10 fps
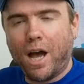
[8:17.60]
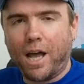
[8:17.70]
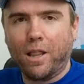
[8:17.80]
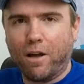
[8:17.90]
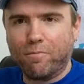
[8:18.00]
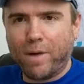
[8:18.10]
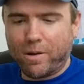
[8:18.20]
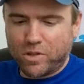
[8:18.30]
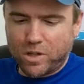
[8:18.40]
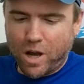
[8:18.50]
I love
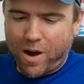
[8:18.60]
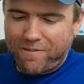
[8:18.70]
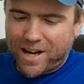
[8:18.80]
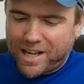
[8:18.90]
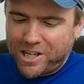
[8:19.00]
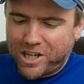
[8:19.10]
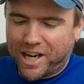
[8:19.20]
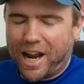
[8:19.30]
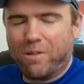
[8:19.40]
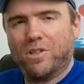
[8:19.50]
Mount Snow. In fact, I should
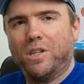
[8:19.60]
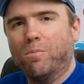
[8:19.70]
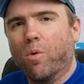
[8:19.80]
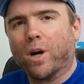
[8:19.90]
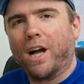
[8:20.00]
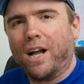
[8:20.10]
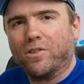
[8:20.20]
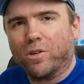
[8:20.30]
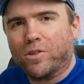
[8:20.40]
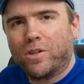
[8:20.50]
get out and see more
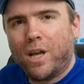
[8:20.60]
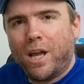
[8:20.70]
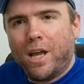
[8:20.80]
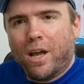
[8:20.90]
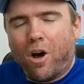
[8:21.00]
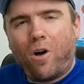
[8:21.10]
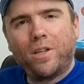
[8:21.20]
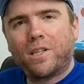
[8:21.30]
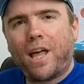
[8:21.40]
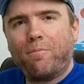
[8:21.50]
concerts. All
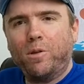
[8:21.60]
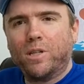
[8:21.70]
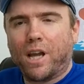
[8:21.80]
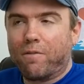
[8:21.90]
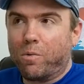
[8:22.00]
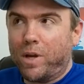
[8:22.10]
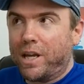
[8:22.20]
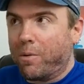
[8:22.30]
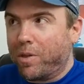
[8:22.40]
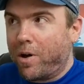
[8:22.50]
this live music every
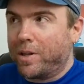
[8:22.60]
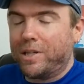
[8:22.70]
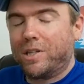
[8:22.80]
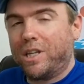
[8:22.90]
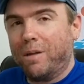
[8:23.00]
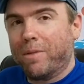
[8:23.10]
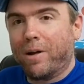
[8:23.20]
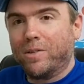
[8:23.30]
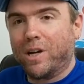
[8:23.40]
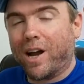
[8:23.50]
weekend with all these ski
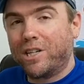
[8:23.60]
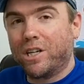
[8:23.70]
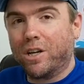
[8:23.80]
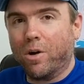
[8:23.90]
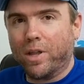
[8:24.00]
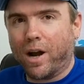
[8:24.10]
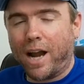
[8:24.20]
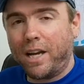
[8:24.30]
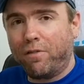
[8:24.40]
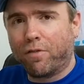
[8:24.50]
mountains here. I should go there.
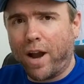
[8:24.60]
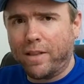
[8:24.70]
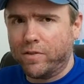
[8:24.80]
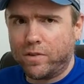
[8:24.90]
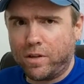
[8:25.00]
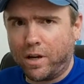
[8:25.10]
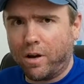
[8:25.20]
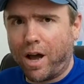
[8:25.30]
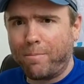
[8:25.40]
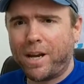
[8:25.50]
I need friends. You
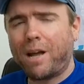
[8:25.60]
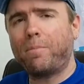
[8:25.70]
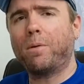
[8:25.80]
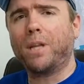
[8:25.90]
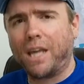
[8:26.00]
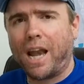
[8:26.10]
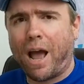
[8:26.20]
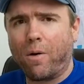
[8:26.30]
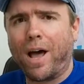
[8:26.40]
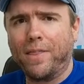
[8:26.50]
know, I might not be able to get
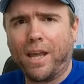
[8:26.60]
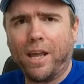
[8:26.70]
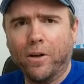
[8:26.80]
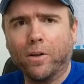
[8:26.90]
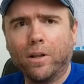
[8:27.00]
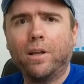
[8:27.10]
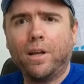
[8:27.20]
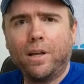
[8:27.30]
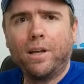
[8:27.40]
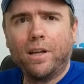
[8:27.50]
out on the hill,
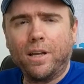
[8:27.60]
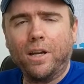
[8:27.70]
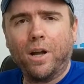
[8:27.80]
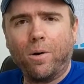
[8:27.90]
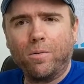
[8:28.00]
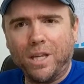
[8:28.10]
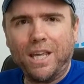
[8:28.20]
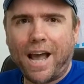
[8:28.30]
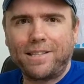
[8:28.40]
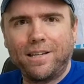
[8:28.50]
you know,
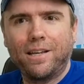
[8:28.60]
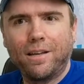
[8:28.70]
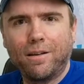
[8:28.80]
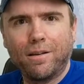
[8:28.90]
yet.